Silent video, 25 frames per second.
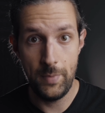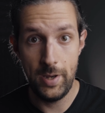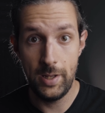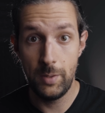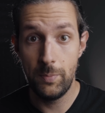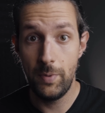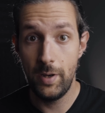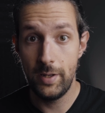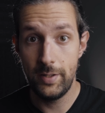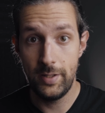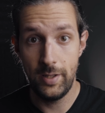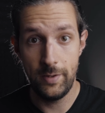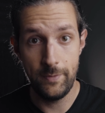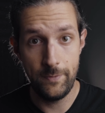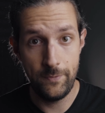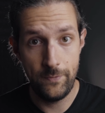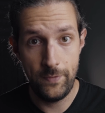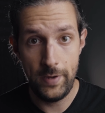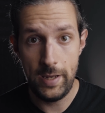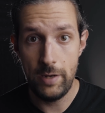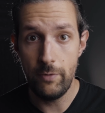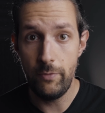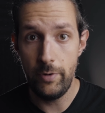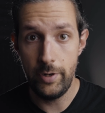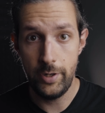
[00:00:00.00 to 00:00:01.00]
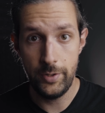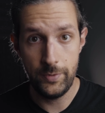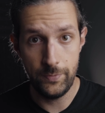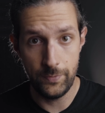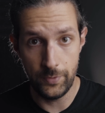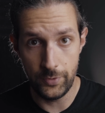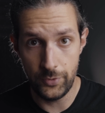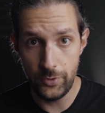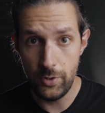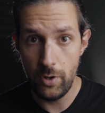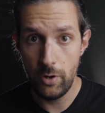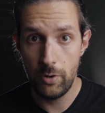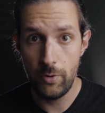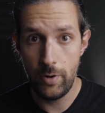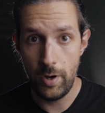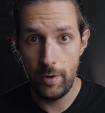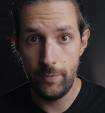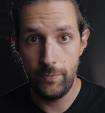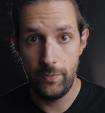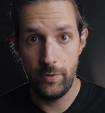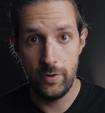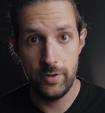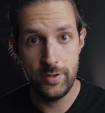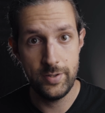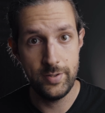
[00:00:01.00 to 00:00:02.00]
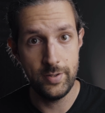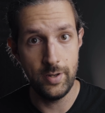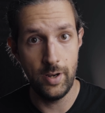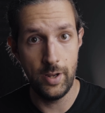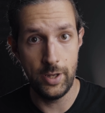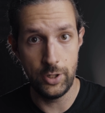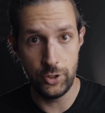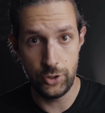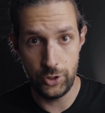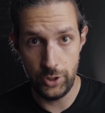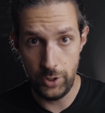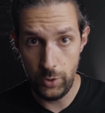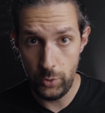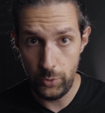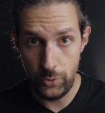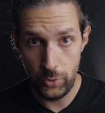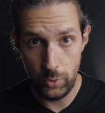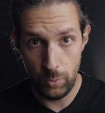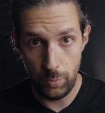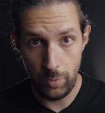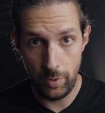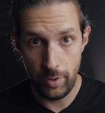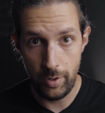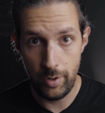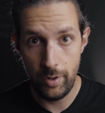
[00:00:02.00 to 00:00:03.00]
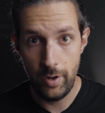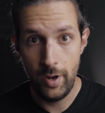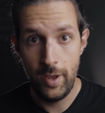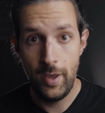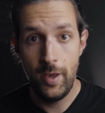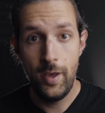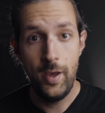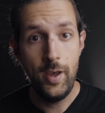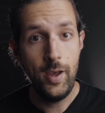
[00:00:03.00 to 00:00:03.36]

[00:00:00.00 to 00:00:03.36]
made by their favorite photographer / YouTuber,